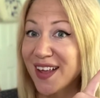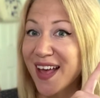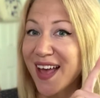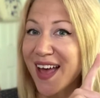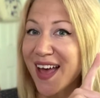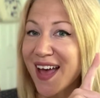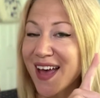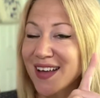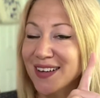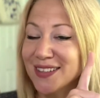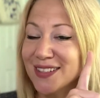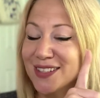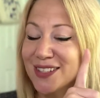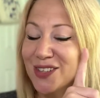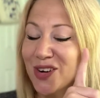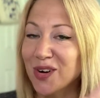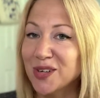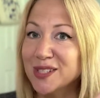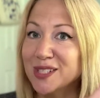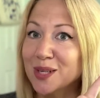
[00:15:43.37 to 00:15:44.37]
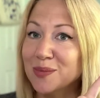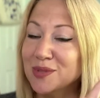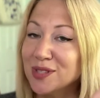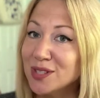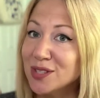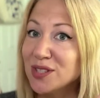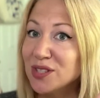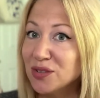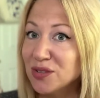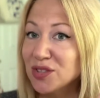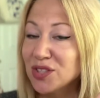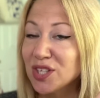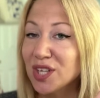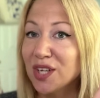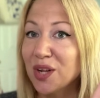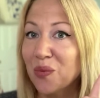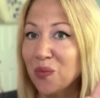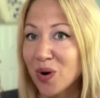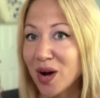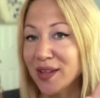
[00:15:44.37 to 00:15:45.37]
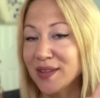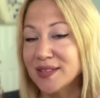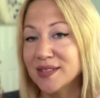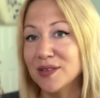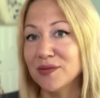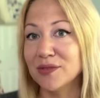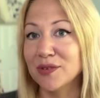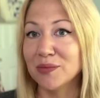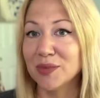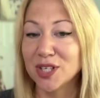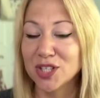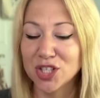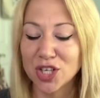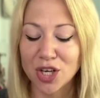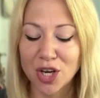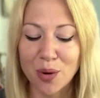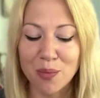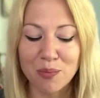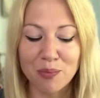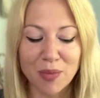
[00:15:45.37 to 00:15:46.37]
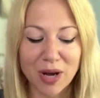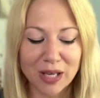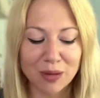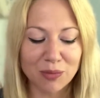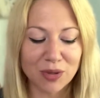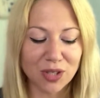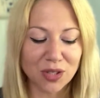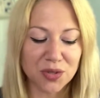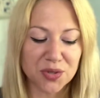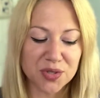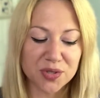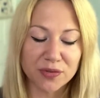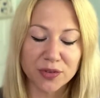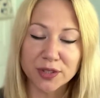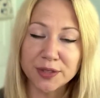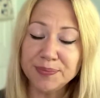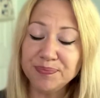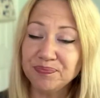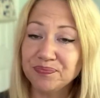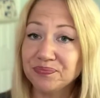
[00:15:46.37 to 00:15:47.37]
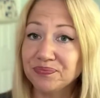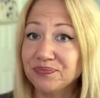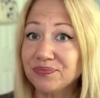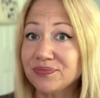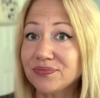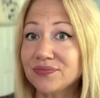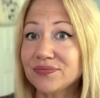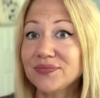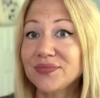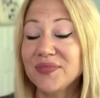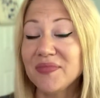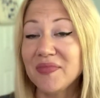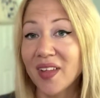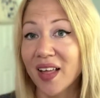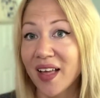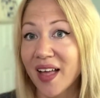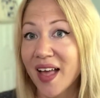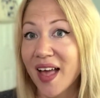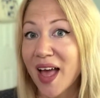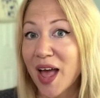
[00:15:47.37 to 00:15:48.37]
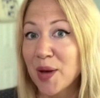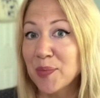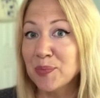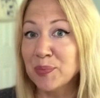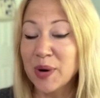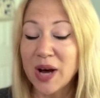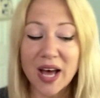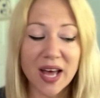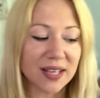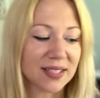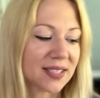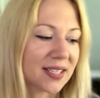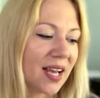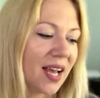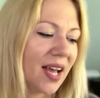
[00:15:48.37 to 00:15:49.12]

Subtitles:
and yarn substitution and why this information might be useful. But